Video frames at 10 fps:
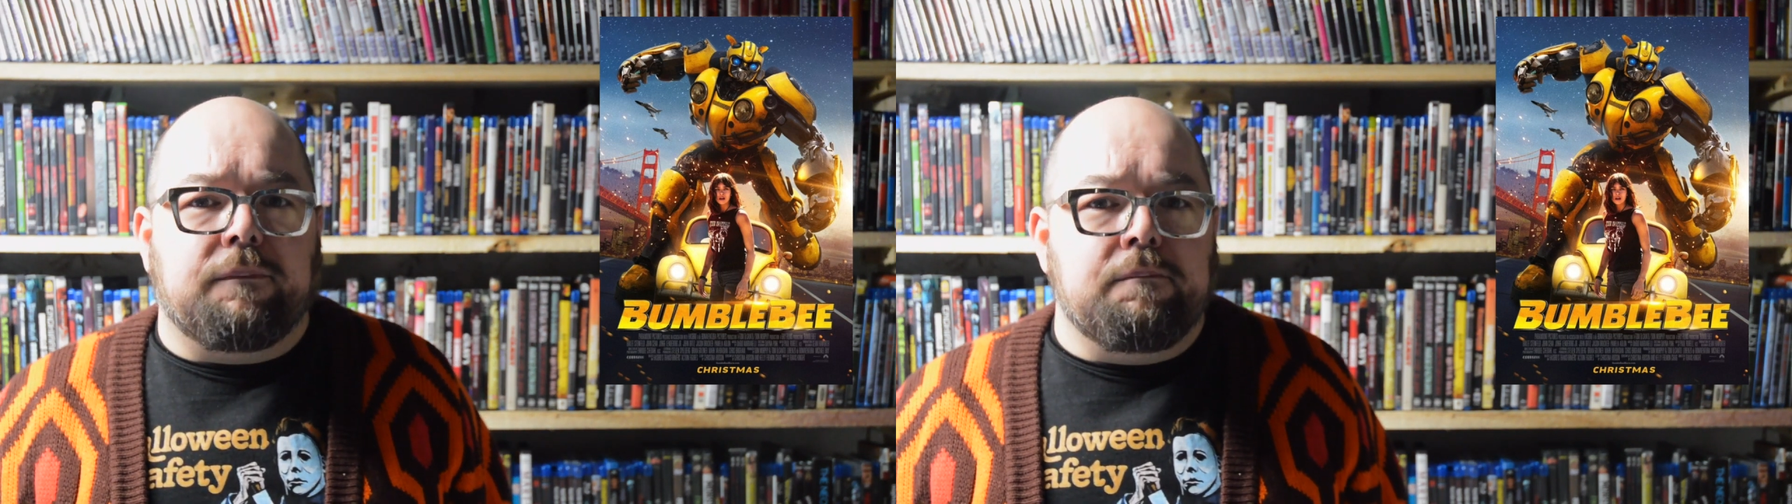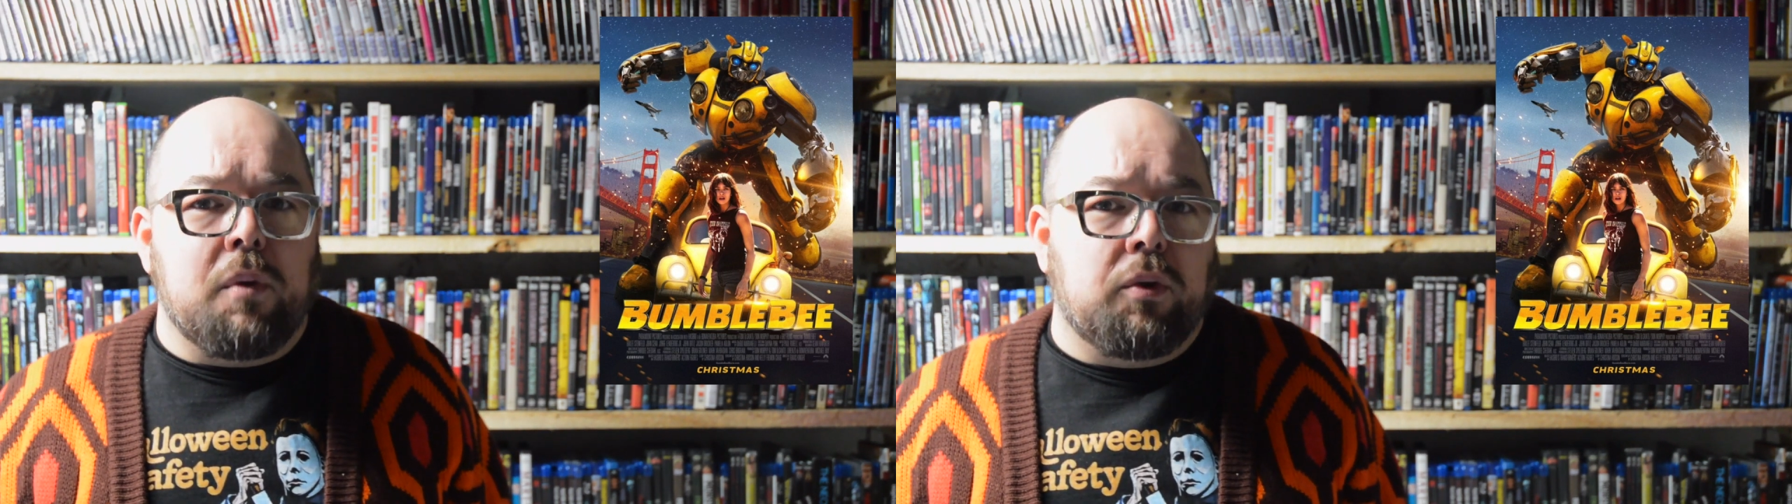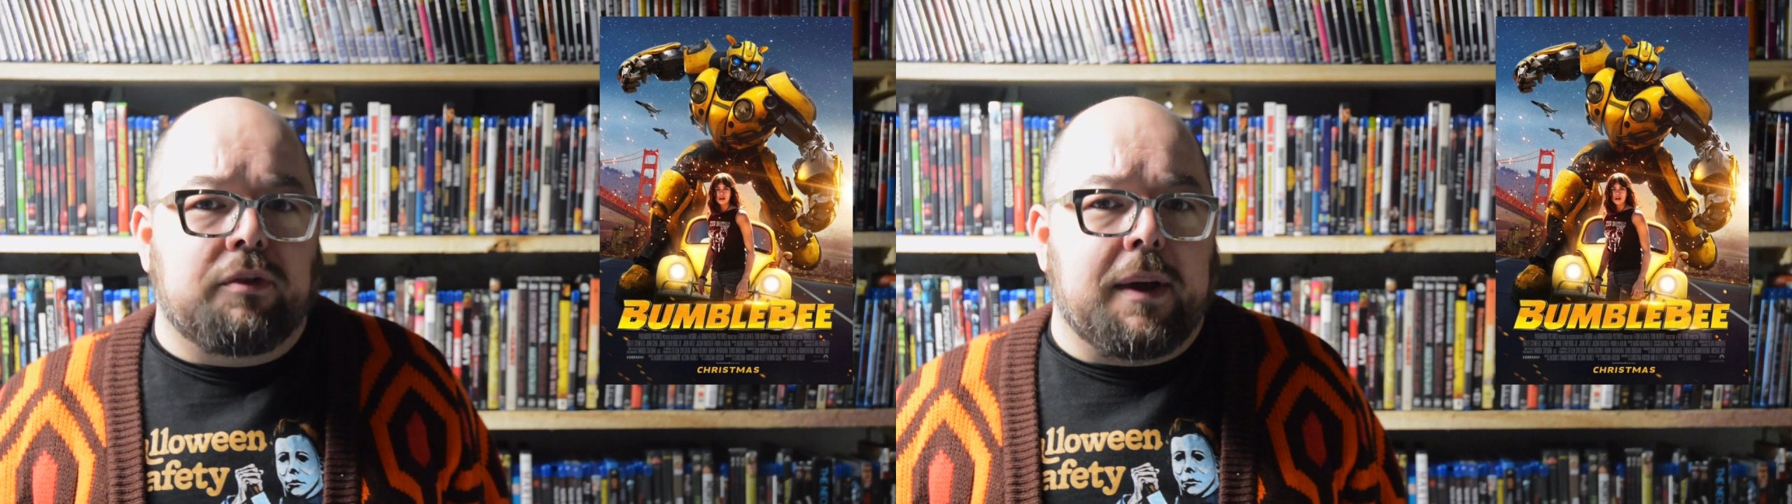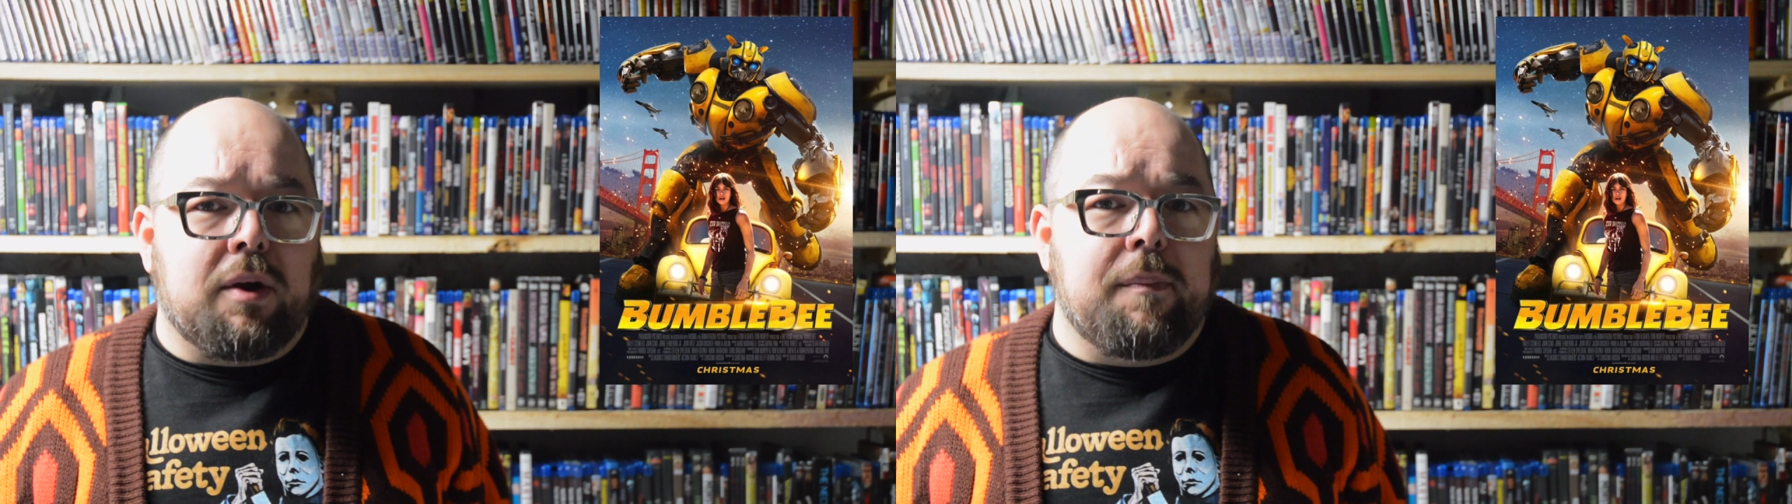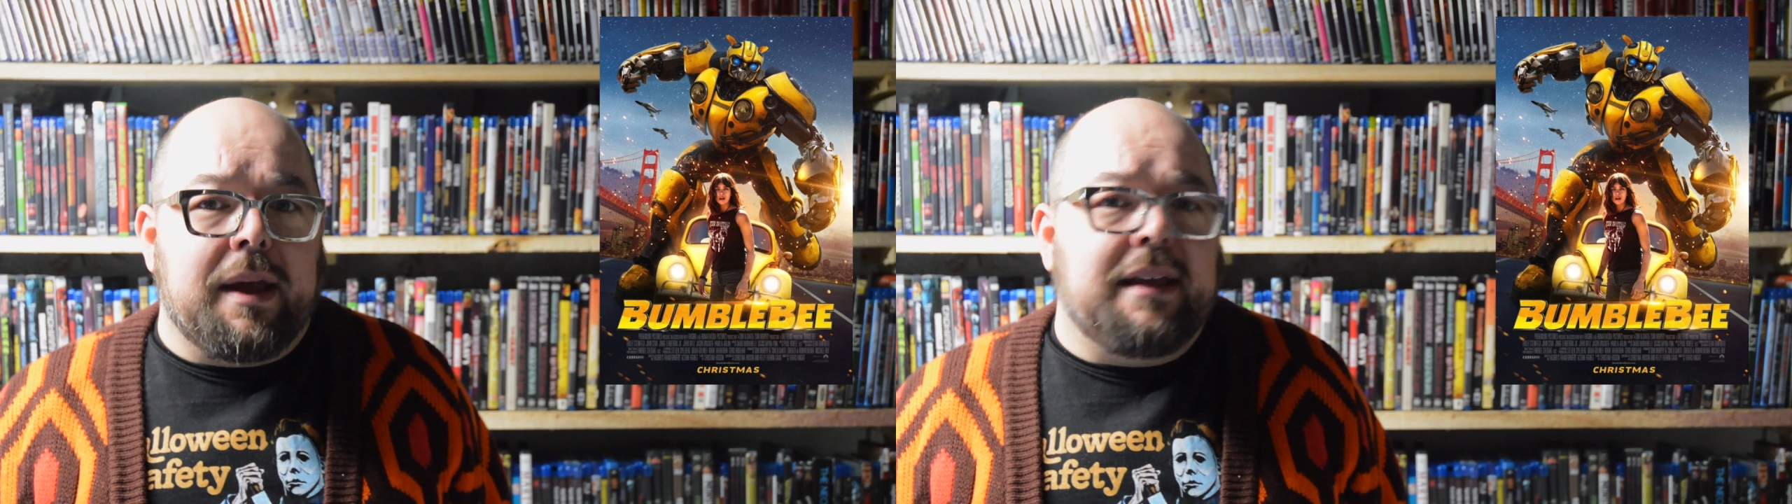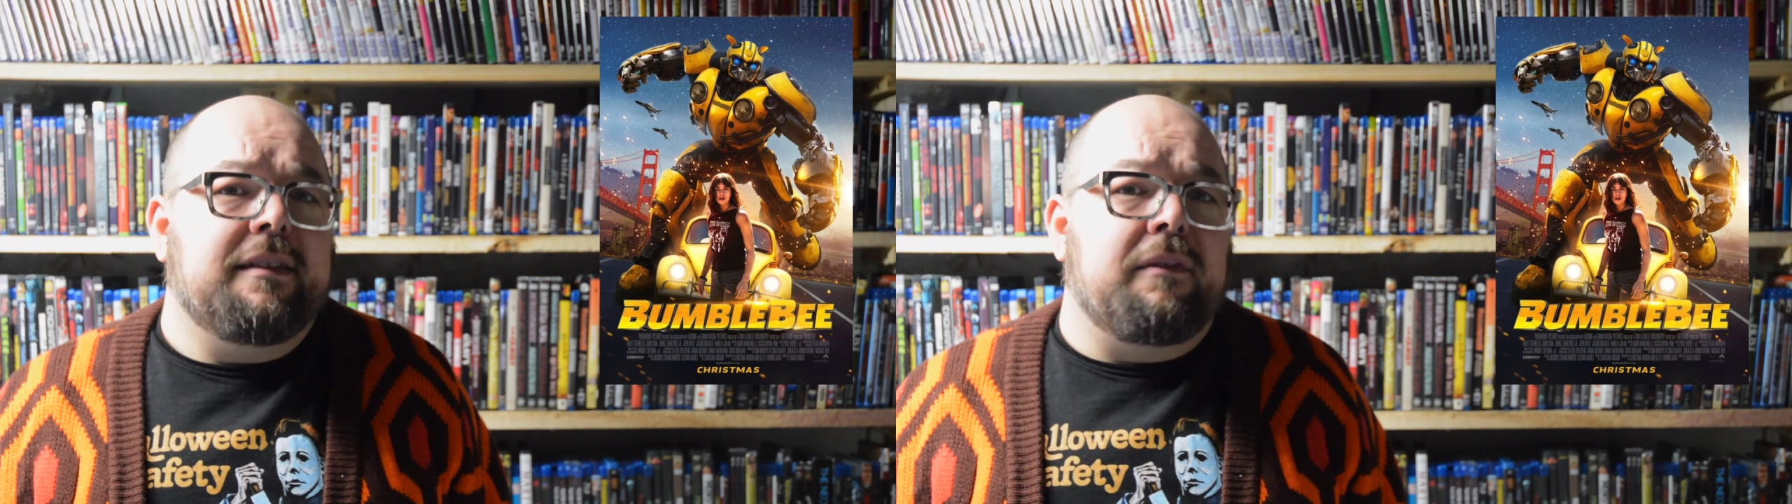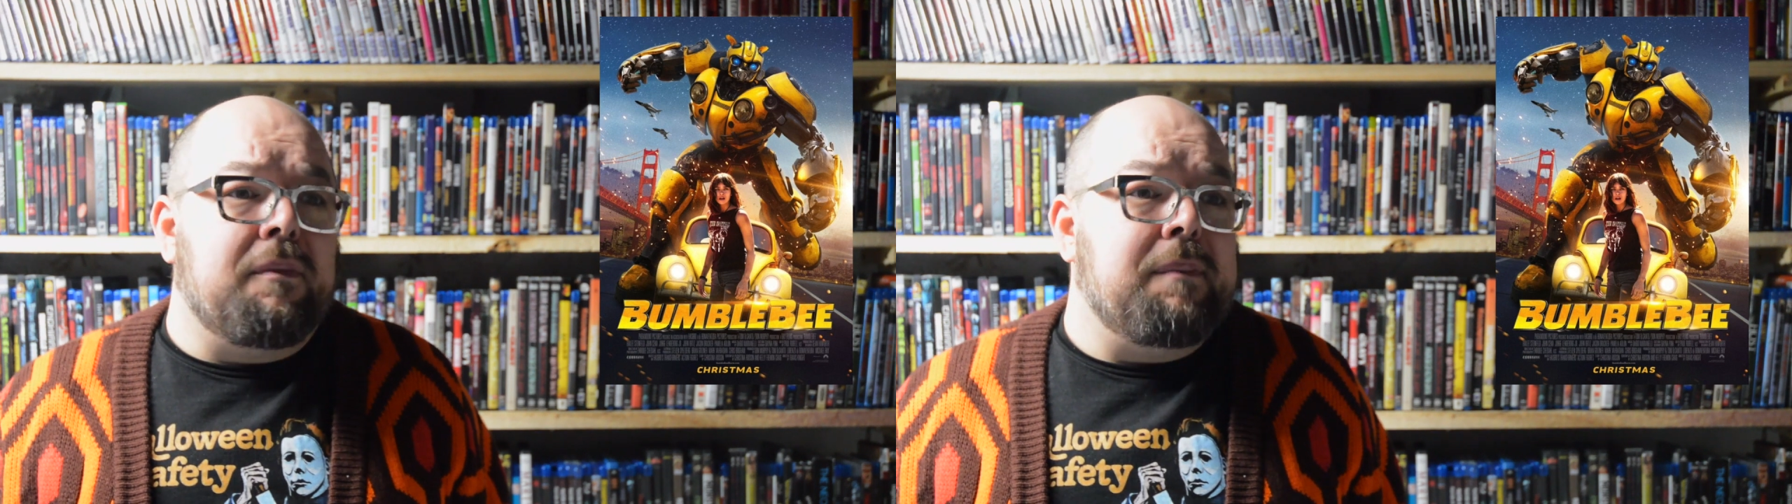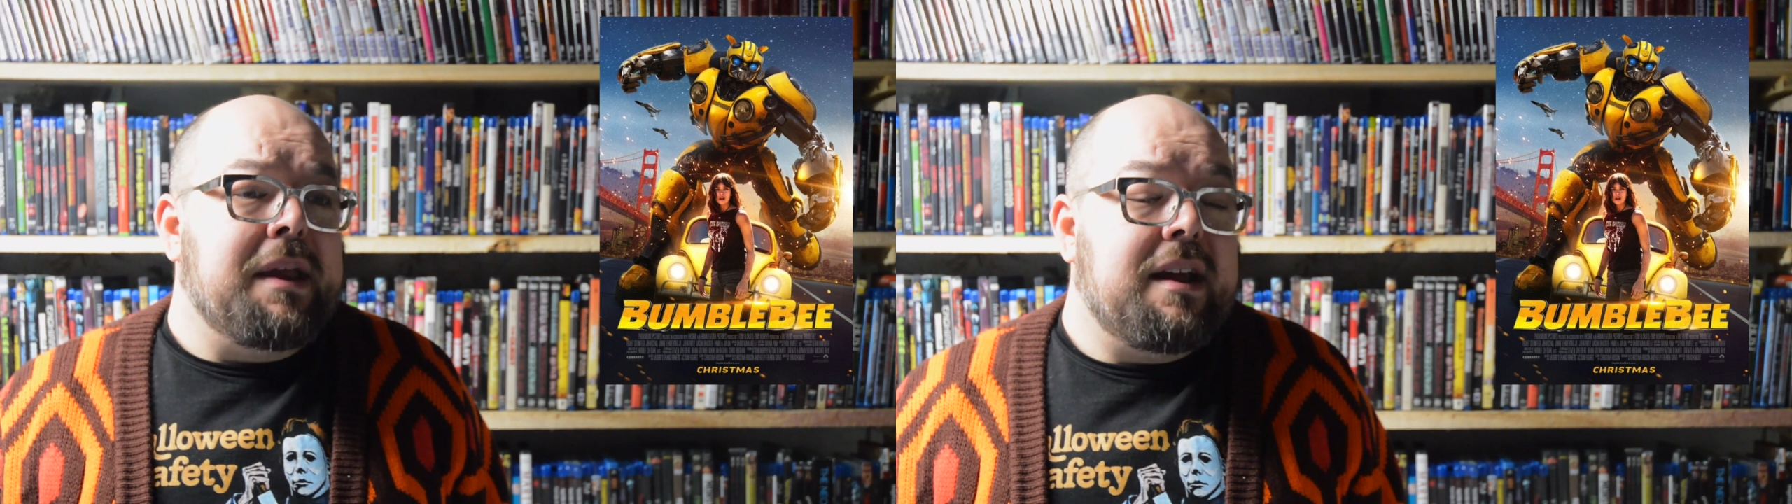most Michael Bay he's
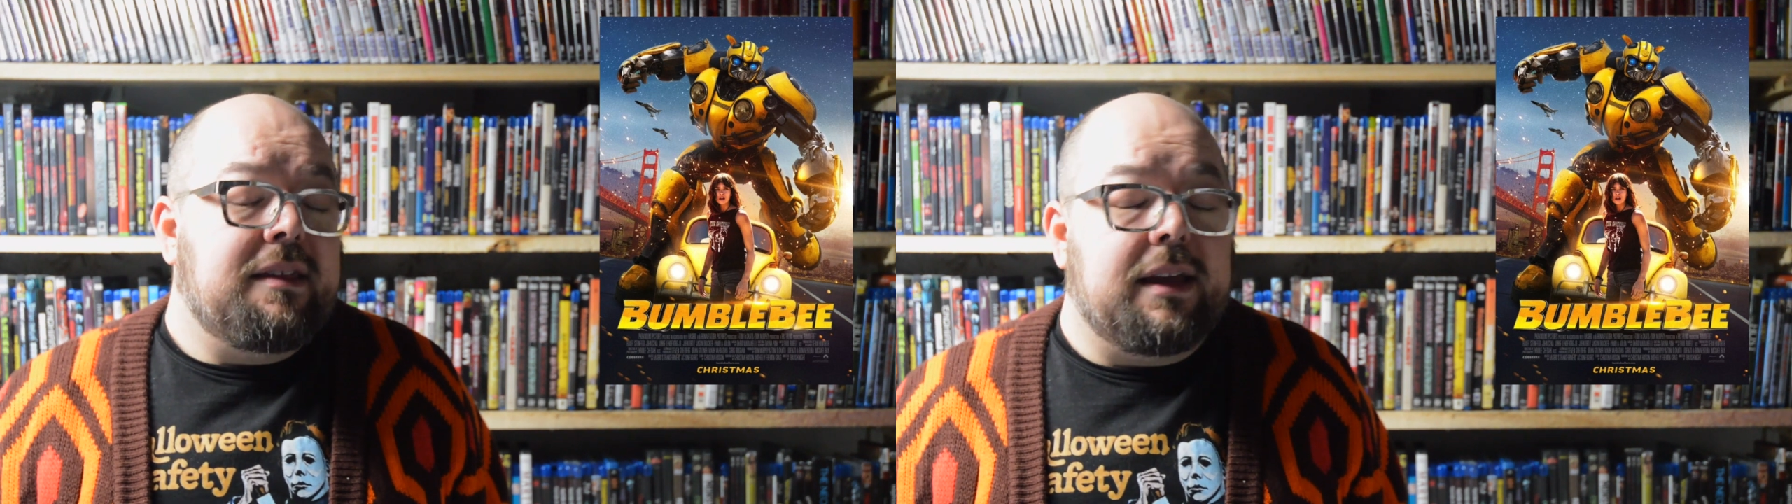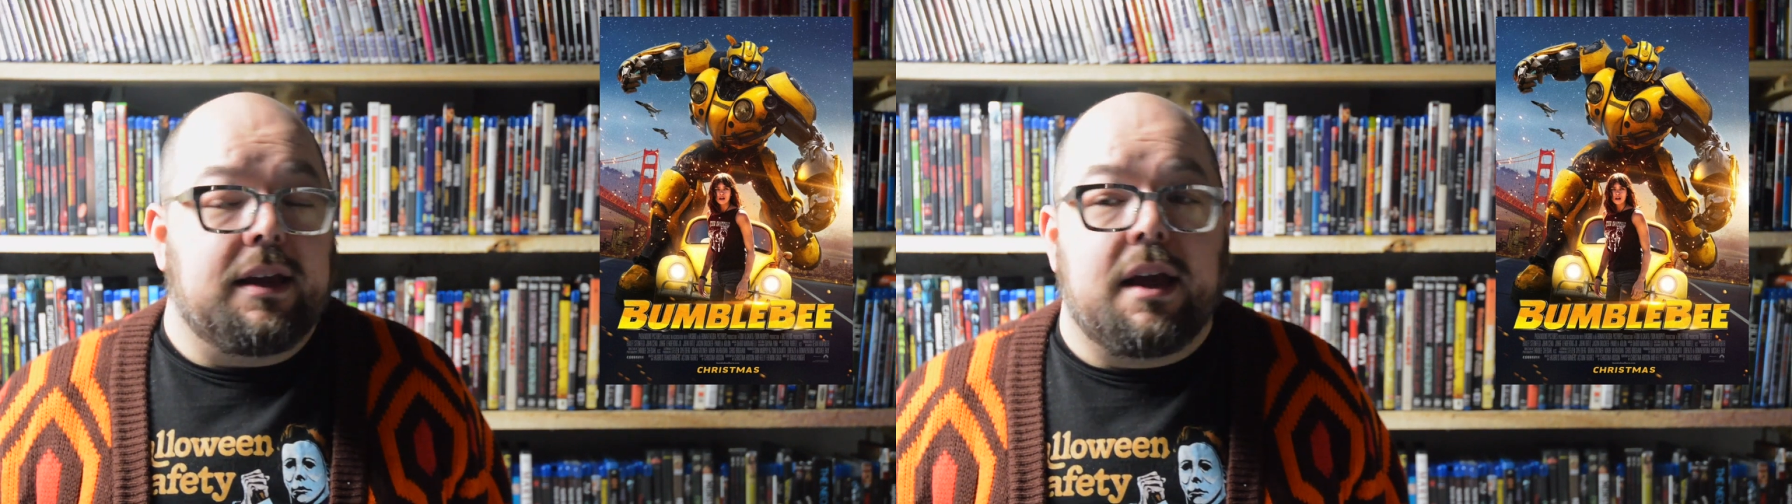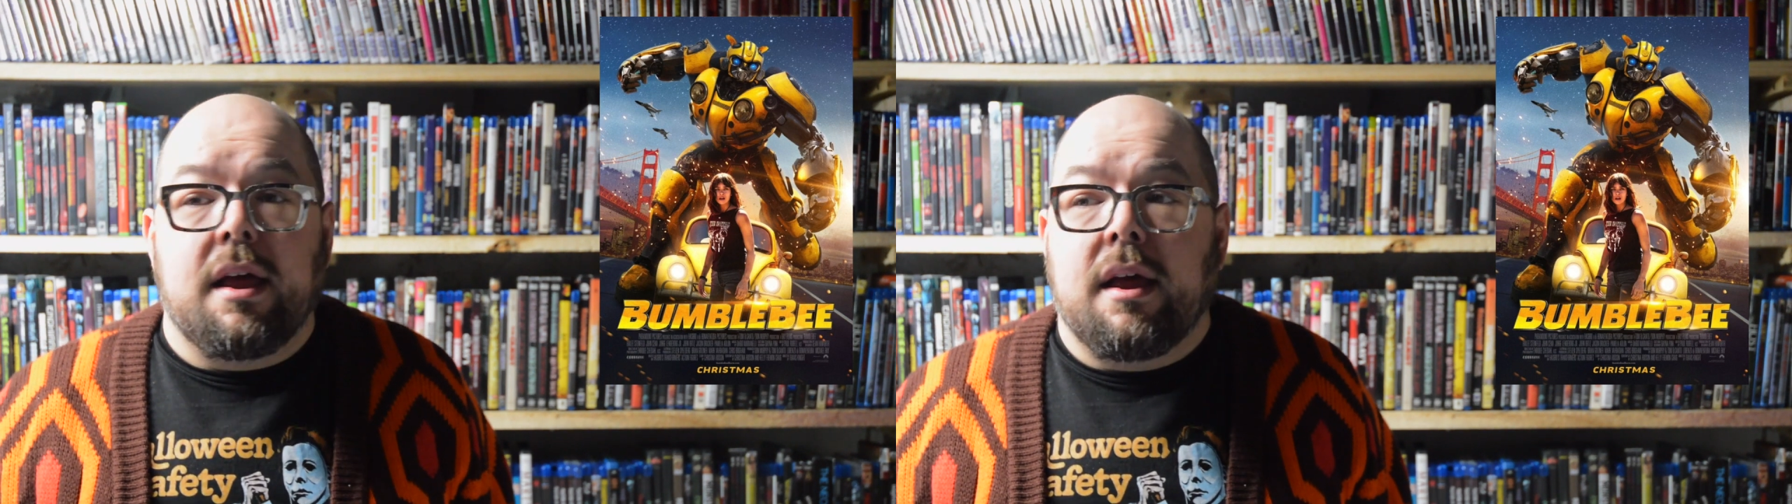ever been, I think.